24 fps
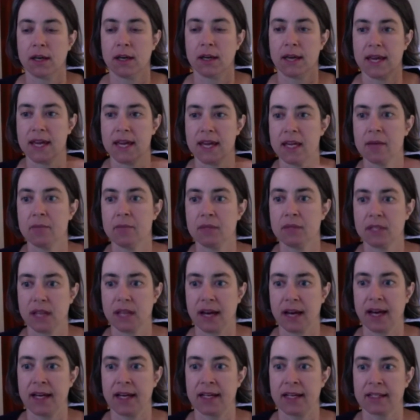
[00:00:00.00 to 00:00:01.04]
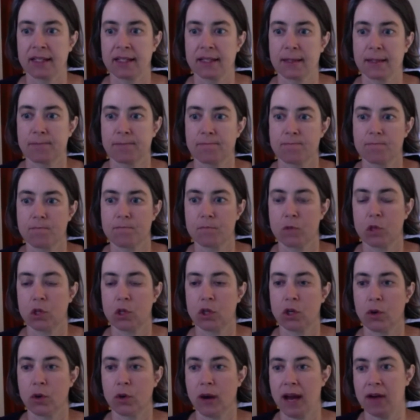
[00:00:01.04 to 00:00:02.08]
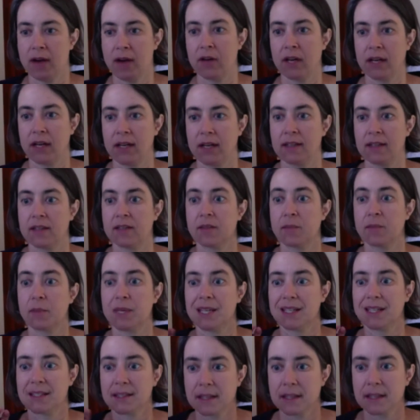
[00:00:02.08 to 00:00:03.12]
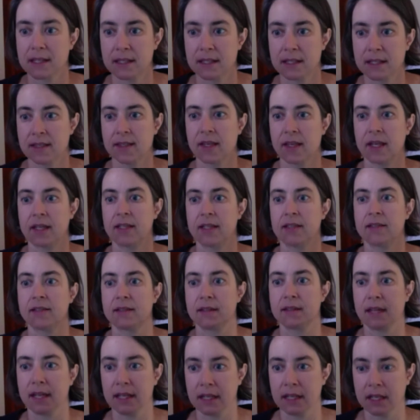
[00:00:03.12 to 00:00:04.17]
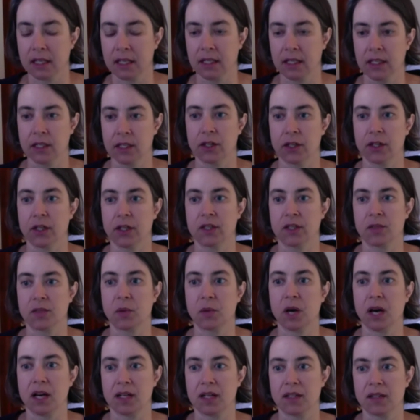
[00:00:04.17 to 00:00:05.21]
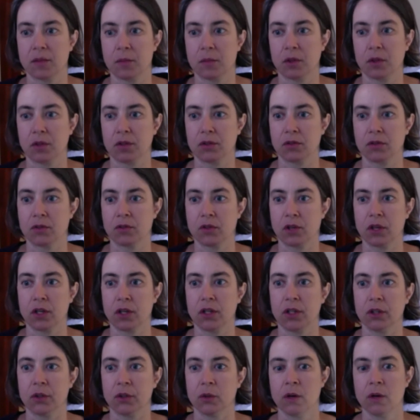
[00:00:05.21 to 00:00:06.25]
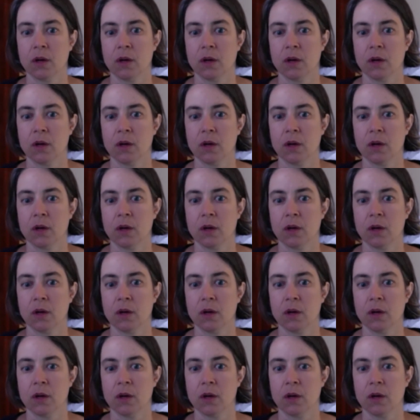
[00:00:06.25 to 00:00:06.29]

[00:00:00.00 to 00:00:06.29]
aimed at you know, how can this be as concise and clear as possible? So,